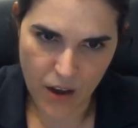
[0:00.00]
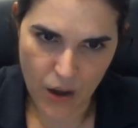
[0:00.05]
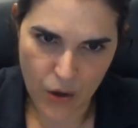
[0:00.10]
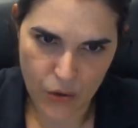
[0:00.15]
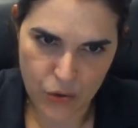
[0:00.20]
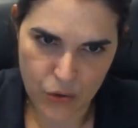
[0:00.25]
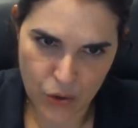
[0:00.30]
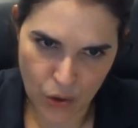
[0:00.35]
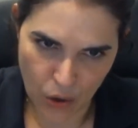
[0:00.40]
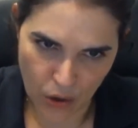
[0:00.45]

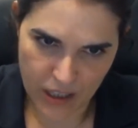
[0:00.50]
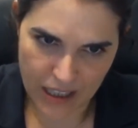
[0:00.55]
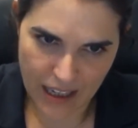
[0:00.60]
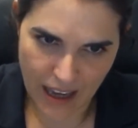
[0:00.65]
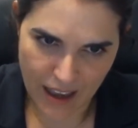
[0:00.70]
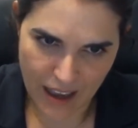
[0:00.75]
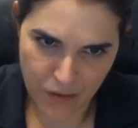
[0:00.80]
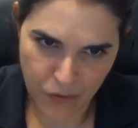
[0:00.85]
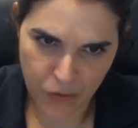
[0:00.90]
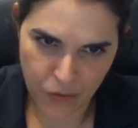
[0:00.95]
joint
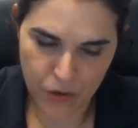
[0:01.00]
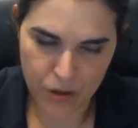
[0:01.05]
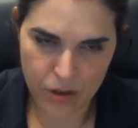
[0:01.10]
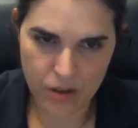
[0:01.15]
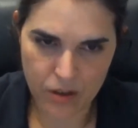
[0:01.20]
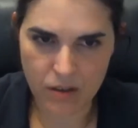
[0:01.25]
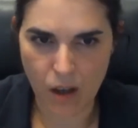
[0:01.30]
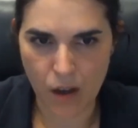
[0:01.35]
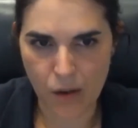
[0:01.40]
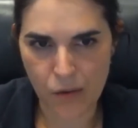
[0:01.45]

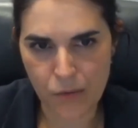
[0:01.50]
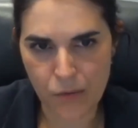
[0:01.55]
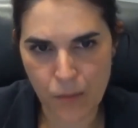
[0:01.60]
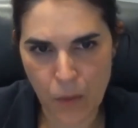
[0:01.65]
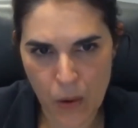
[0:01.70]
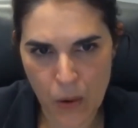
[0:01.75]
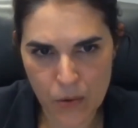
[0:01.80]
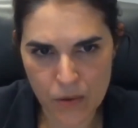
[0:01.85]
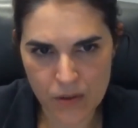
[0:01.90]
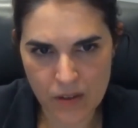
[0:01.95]
effort of
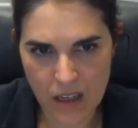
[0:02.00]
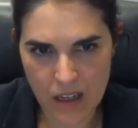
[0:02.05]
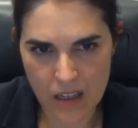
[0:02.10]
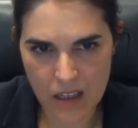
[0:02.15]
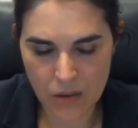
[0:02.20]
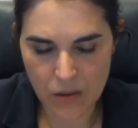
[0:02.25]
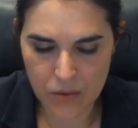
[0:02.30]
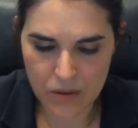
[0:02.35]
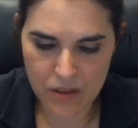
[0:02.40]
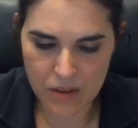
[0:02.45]
both
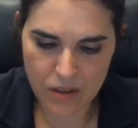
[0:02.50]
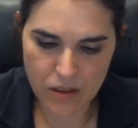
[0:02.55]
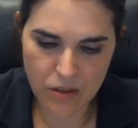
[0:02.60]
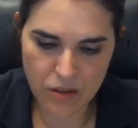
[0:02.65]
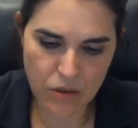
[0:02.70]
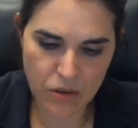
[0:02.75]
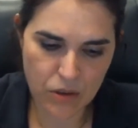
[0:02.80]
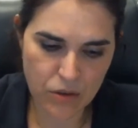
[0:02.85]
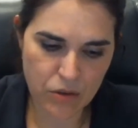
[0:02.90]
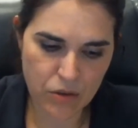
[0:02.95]
EU
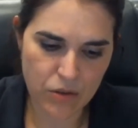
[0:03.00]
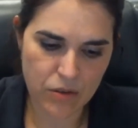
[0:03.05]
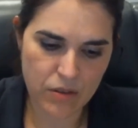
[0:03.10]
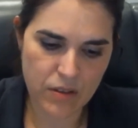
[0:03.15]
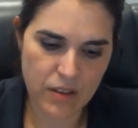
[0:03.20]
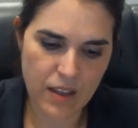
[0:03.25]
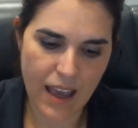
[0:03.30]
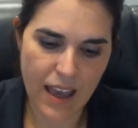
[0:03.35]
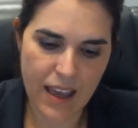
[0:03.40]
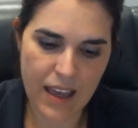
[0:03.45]

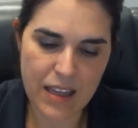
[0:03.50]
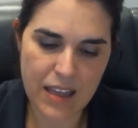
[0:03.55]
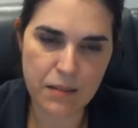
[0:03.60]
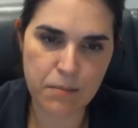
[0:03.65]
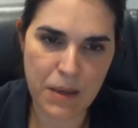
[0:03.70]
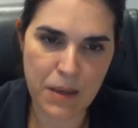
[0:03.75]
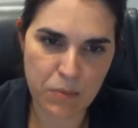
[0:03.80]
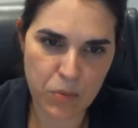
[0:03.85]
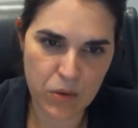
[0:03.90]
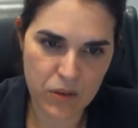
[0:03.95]
institutions and
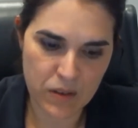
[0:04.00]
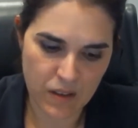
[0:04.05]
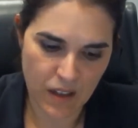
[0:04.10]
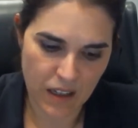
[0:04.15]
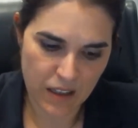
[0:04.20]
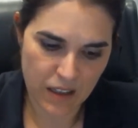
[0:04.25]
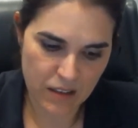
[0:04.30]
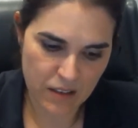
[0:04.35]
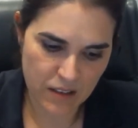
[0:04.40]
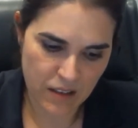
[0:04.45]
member
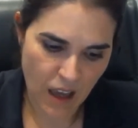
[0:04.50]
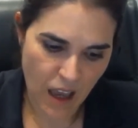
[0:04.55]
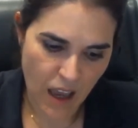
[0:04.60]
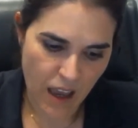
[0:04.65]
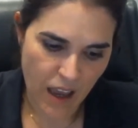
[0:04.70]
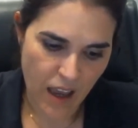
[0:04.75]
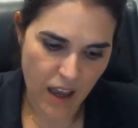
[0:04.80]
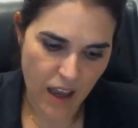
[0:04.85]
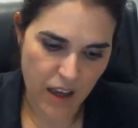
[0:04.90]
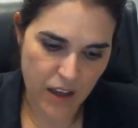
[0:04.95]
states
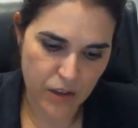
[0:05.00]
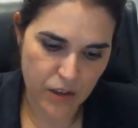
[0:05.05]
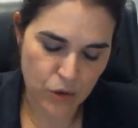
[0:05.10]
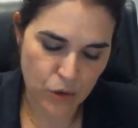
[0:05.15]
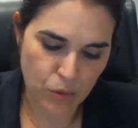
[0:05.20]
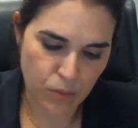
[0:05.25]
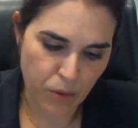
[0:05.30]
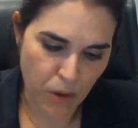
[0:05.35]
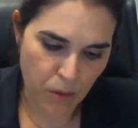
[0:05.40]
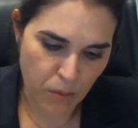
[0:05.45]

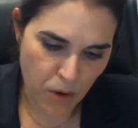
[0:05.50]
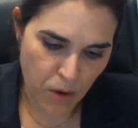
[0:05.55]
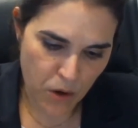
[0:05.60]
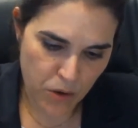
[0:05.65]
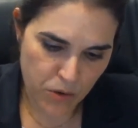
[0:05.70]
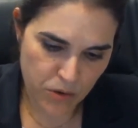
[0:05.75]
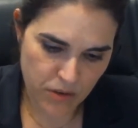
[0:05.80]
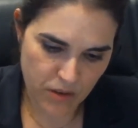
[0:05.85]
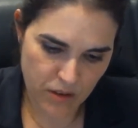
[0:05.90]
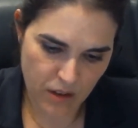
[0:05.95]
to
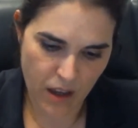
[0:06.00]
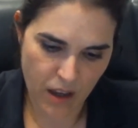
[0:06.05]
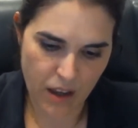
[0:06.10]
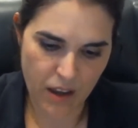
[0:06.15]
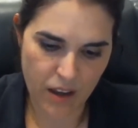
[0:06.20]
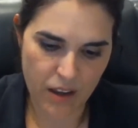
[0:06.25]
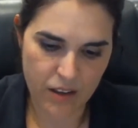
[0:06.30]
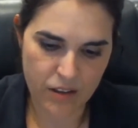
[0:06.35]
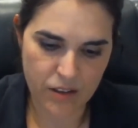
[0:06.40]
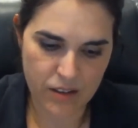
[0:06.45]
promote
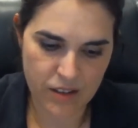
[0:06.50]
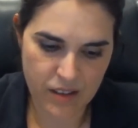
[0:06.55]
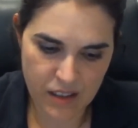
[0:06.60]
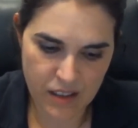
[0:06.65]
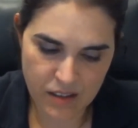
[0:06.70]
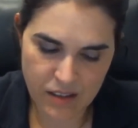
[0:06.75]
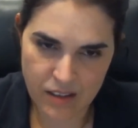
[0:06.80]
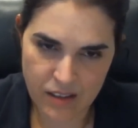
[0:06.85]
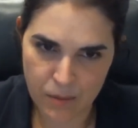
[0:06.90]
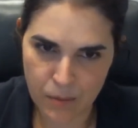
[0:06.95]
the
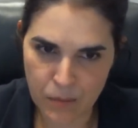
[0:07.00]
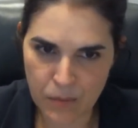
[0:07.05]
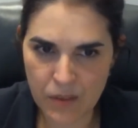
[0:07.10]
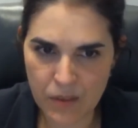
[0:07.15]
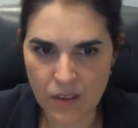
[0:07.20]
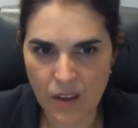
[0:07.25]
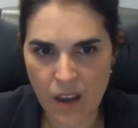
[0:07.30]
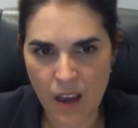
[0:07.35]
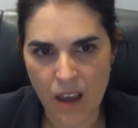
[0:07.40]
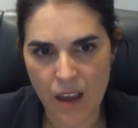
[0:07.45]

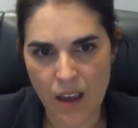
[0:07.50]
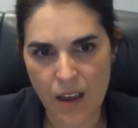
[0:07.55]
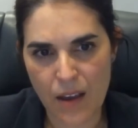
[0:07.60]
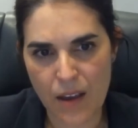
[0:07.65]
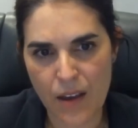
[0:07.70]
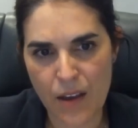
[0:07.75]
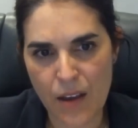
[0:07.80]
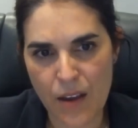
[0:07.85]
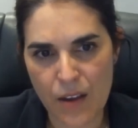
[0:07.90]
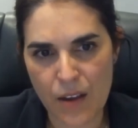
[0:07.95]
systems,
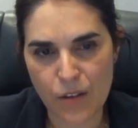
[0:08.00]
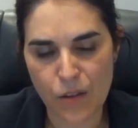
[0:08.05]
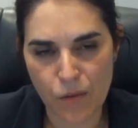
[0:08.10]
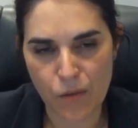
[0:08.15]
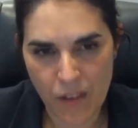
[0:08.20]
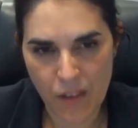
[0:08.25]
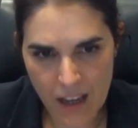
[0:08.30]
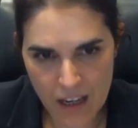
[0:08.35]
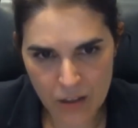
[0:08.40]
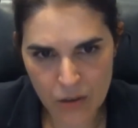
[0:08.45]
the
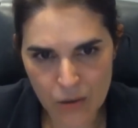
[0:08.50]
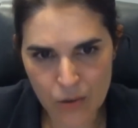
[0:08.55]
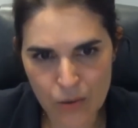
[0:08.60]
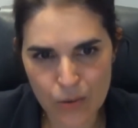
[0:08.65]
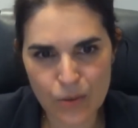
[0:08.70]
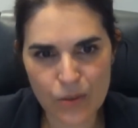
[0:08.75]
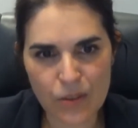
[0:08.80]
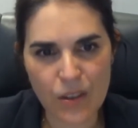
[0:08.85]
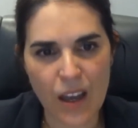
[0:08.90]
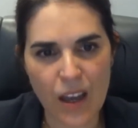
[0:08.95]

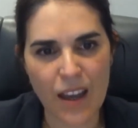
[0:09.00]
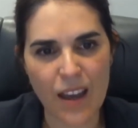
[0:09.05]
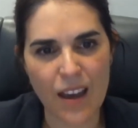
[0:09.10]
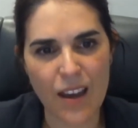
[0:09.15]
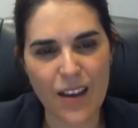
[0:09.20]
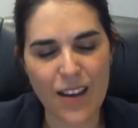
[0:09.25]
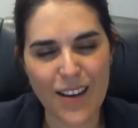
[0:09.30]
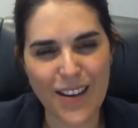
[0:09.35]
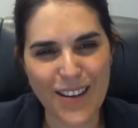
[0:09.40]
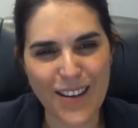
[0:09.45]
values,
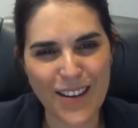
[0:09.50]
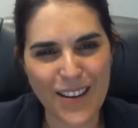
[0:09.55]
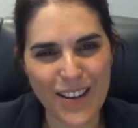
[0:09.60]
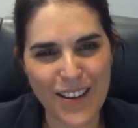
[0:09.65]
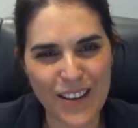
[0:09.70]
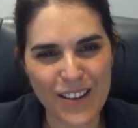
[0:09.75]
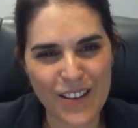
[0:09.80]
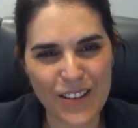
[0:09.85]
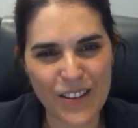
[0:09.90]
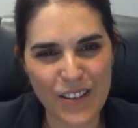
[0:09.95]

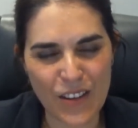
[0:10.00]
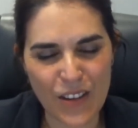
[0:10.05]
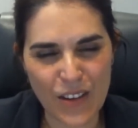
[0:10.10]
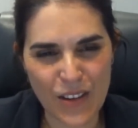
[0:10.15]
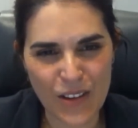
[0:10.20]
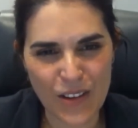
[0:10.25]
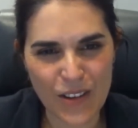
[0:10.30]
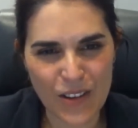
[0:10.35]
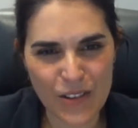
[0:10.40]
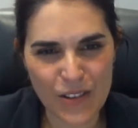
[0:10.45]

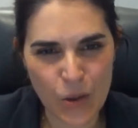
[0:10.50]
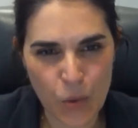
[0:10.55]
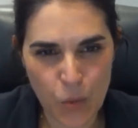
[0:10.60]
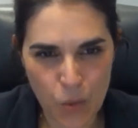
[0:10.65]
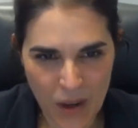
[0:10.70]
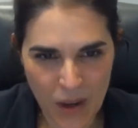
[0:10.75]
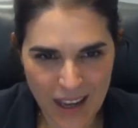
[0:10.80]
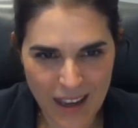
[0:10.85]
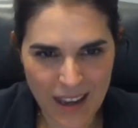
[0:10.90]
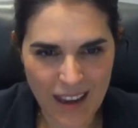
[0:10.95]
the
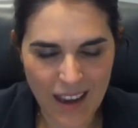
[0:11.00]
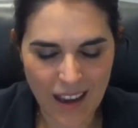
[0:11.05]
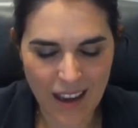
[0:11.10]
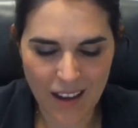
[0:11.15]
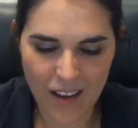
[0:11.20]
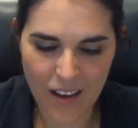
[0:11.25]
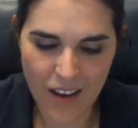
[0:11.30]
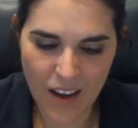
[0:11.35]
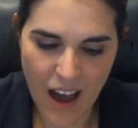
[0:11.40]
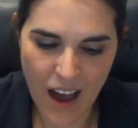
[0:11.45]
way
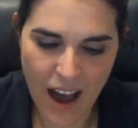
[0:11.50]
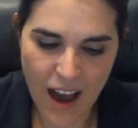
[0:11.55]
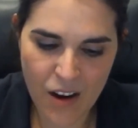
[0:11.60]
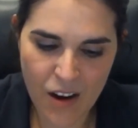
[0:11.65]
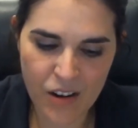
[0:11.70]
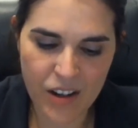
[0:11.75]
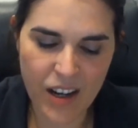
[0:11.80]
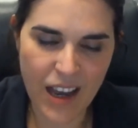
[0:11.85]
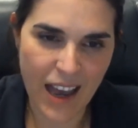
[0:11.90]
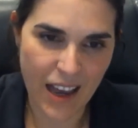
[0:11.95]

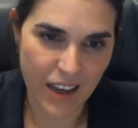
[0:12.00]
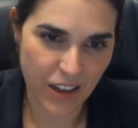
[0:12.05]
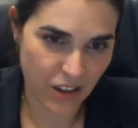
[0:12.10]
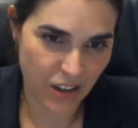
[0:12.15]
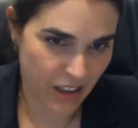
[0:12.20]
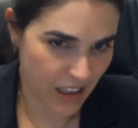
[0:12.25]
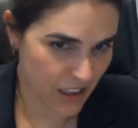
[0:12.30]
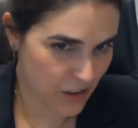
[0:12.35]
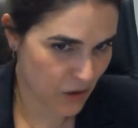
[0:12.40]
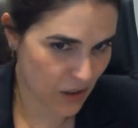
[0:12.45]
our
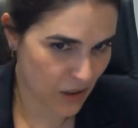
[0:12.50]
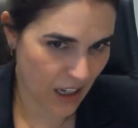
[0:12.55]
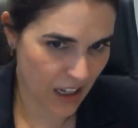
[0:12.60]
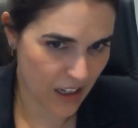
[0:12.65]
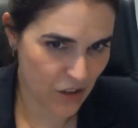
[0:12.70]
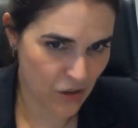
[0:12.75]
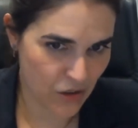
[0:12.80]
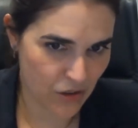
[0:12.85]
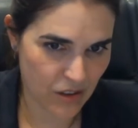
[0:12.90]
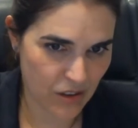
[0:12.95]
higher
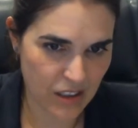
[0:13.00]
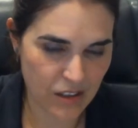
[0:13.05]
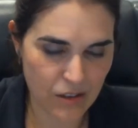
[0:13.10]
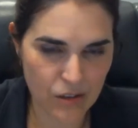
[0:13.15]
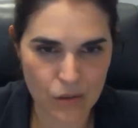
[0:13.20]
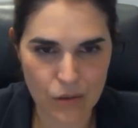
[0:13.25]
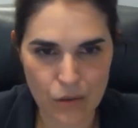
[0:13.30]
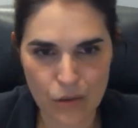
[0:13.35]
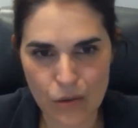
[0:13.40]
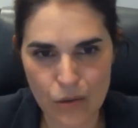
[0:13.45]
education
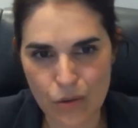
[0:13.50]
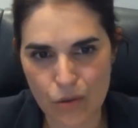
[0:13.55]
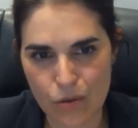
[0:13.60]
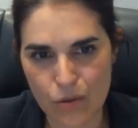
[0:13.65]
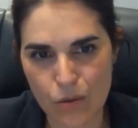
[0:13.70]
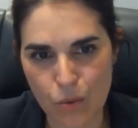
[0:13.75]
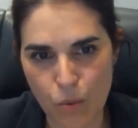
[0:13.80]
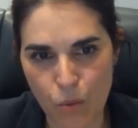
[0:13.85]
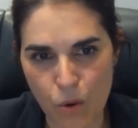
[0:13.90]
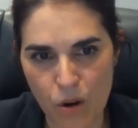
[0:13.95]

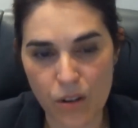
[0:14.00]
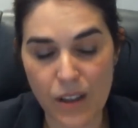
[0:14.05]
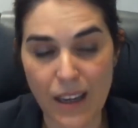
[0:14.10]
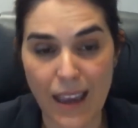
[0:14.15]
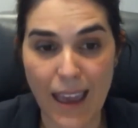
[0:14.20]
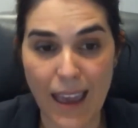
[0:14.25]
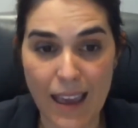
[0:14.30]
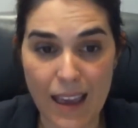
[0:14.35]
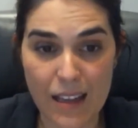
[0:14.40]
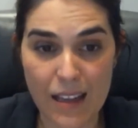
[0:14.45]
institutions work
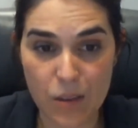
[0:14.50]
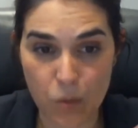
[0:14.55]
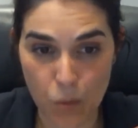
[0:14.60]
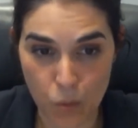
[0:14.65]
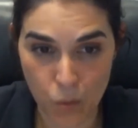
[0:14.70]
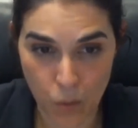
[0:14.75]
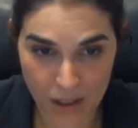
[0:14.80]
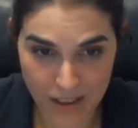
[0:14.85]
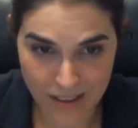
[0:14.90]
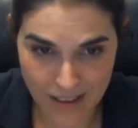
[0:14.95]
and
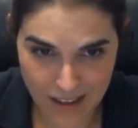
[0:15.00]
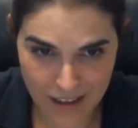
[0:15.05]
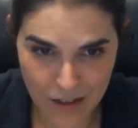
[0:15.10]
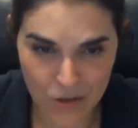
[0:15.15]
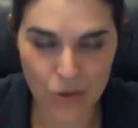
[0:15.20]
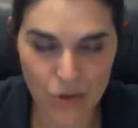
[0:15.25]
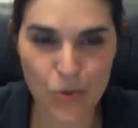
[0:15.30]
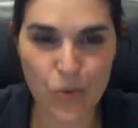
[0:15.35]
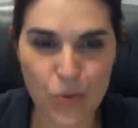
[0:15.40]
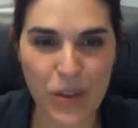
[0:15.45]
what they
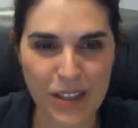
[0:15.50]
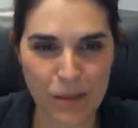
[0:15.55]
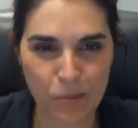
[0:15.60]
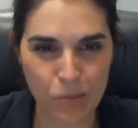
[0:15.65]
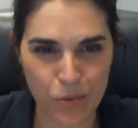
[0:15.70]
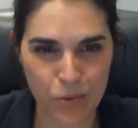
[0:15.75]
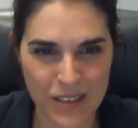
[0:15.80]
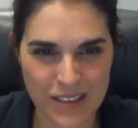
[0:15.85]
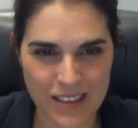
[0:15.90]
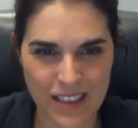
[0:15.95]
do, what they
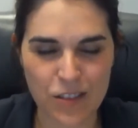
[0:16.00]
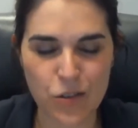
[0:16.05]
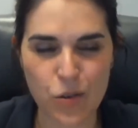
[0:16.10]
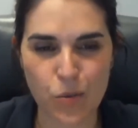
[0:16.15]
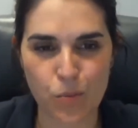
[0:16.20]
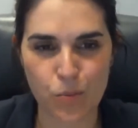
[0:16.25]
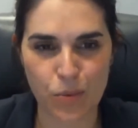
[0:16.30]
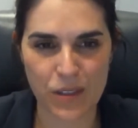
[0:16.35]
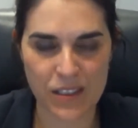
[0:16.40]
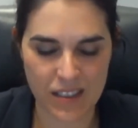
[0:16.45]
present,
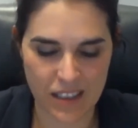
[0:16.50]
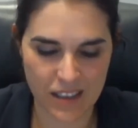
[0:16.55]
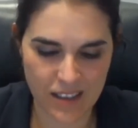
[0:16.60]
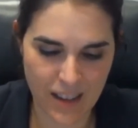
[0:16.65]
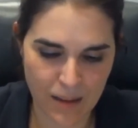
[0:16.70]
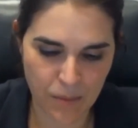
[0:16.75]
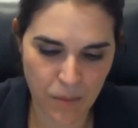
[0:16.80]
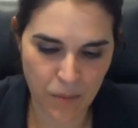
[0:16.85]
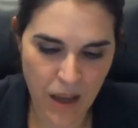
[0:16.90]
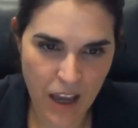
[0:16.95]
to present
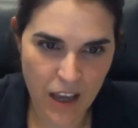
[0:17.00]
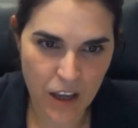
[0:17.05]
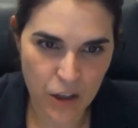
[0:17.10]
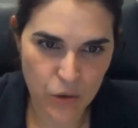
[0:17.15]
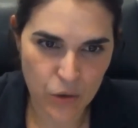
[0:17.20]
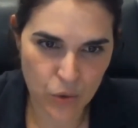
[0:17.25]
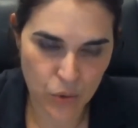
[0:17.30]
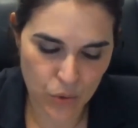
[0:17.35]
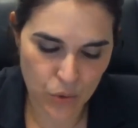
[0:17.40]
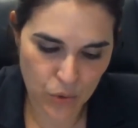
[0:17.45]
them
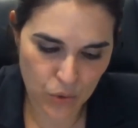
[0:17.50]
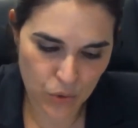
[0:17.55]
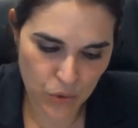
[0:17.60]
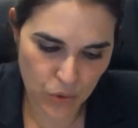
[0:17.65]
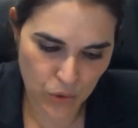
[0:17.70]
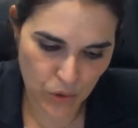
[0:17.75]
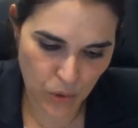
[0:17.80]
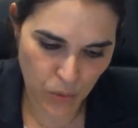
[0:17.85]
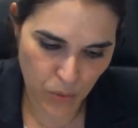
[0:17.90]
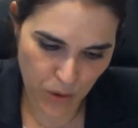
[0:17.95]
to
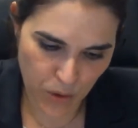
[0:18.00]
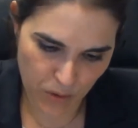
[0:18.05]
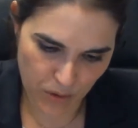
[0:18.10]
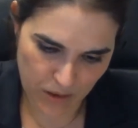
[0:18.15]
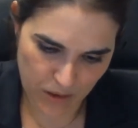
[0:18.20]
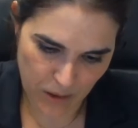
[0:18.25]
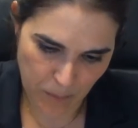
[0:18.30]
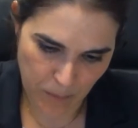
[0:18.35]
the world.